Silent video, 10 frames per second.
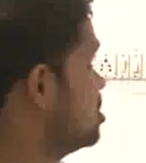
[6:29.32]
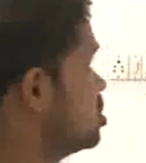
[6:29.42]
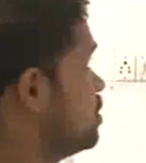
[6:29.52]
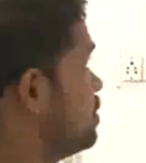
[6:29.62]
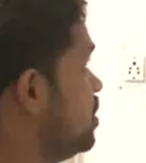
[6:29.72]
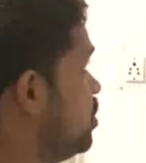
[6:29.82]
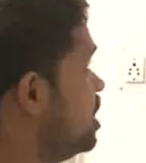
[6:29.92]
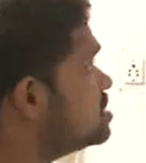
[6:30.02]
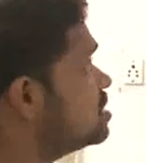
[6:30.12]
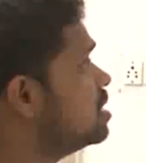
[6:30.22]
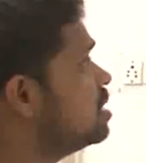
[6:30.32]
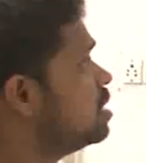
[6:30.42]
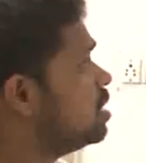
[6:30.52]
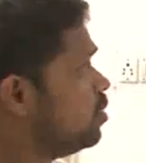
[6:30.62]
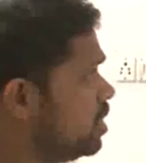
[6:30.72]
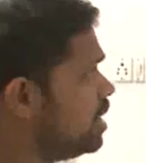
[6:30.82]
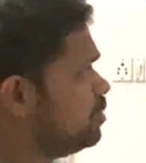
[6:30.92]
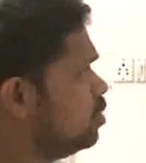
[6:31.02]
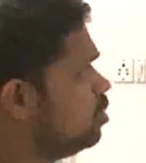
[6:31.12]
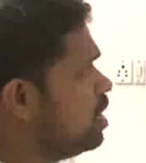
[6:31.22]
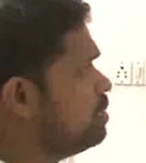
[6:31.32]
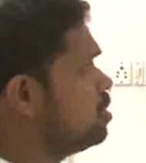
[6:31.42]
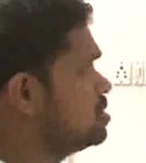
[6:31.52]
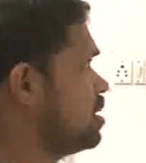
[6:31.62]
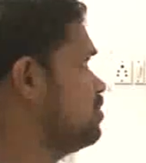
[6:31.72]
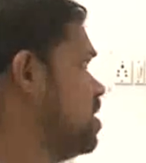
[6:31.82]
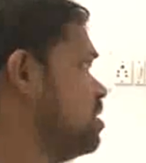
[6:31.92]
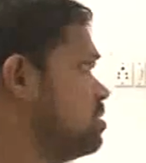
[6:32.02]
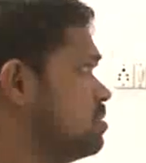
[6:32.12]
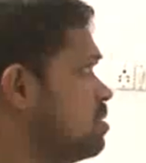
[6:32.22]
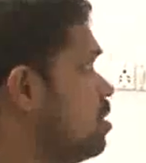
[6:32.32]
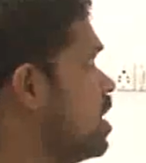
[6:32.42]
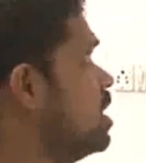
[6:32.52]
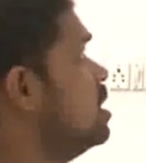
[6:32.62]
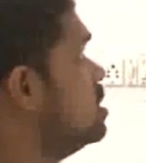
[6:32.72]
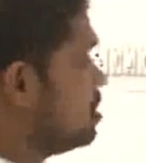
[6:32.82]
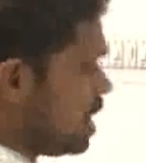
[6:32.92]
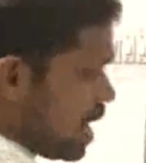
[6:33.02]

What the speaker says: system of units. We have to know about something. Okay, so